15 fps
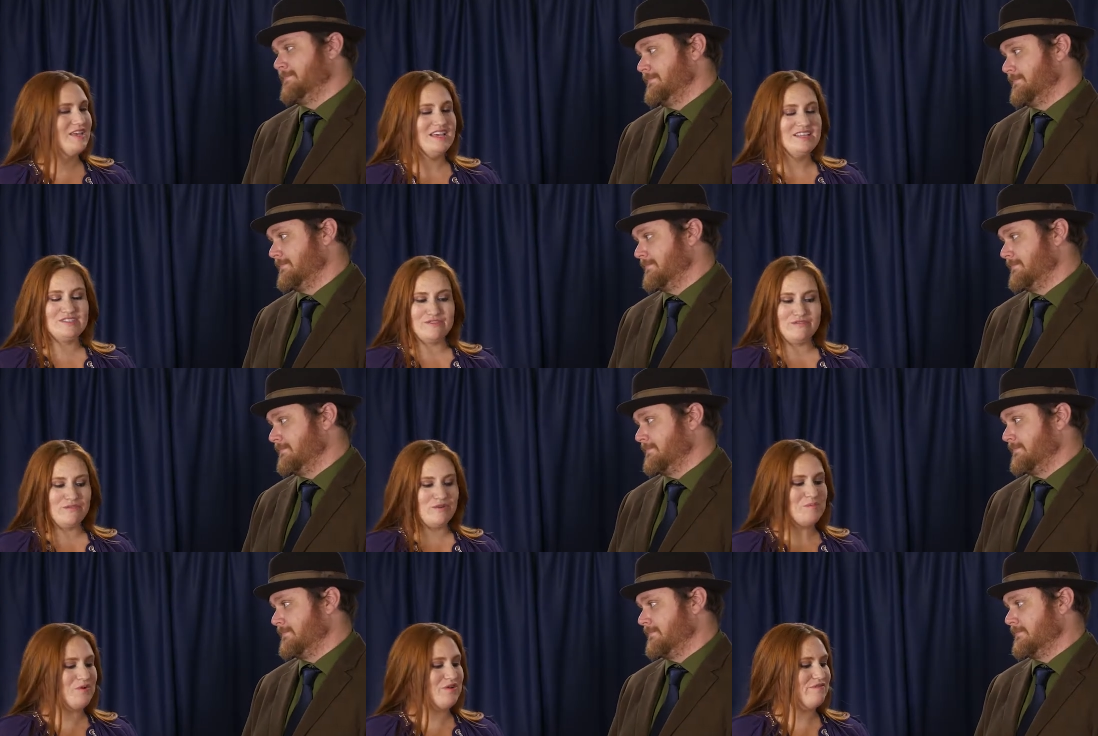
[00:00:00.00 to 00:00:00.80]
Speaker 1: It's a
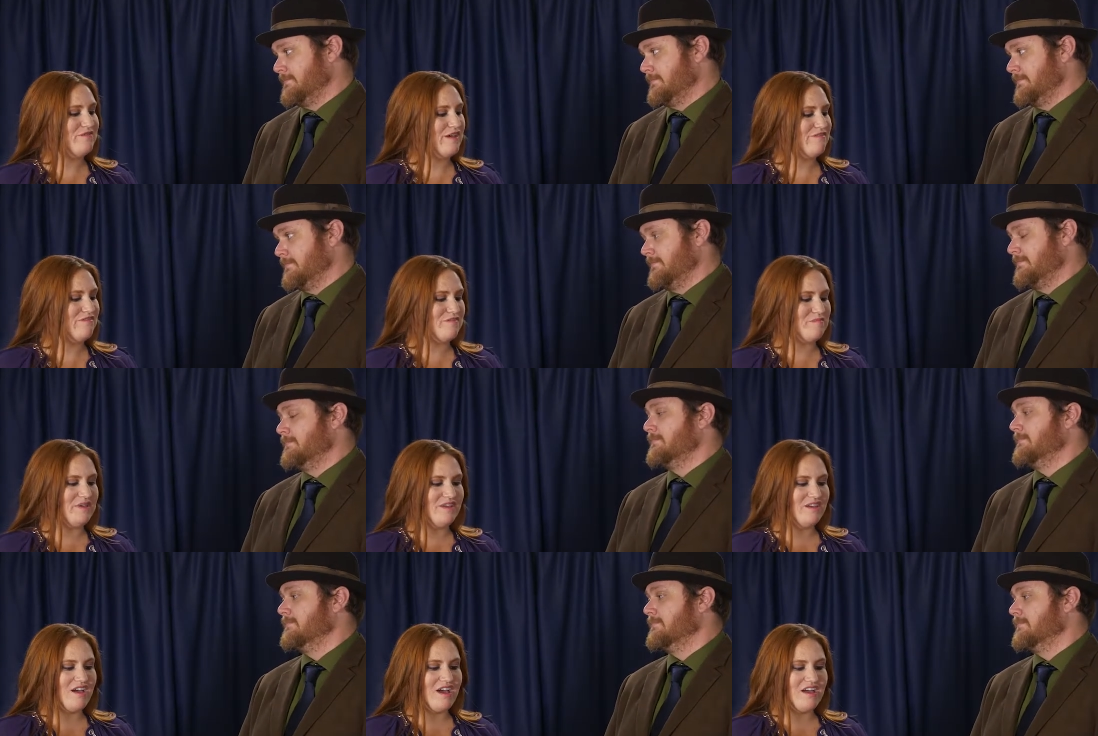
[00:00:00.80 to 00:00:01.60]
4.5 for
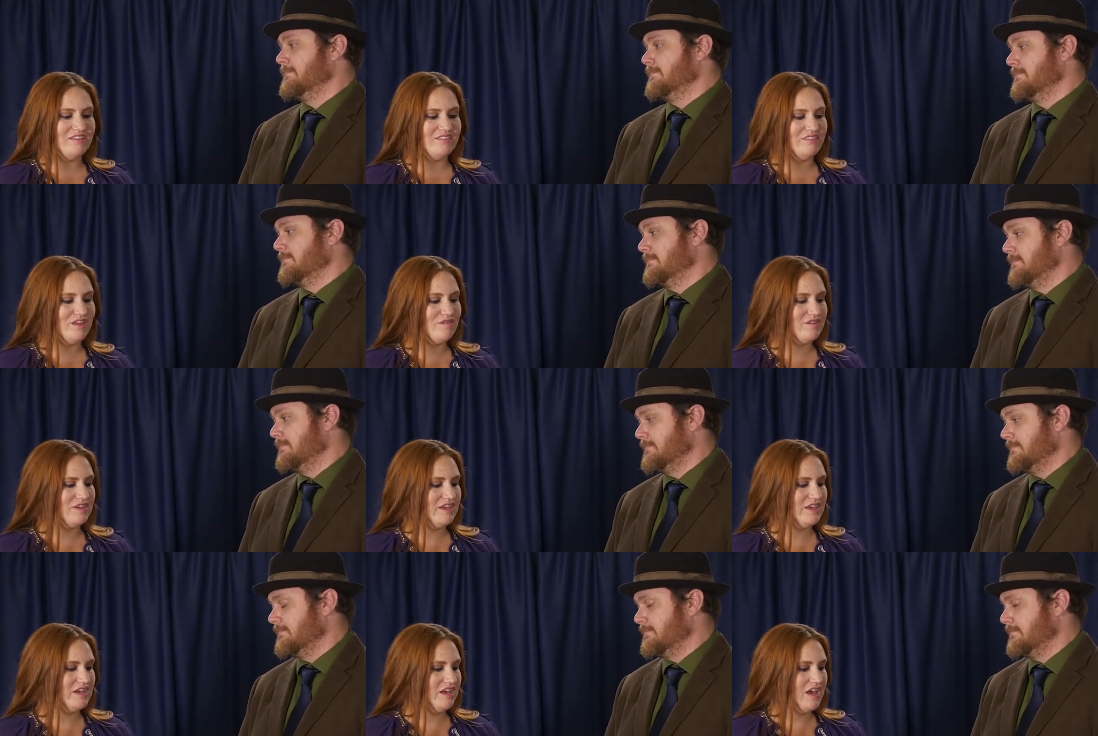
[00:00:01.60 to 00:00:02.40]
me. I love
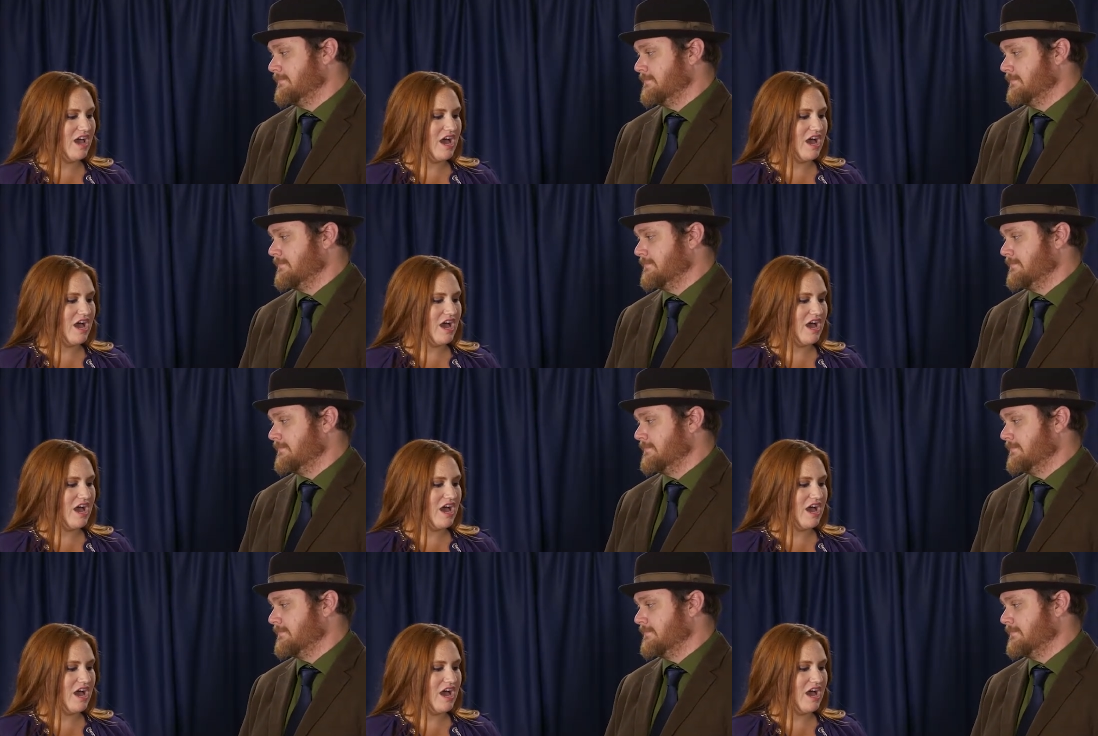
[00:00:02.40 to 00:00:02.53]
it.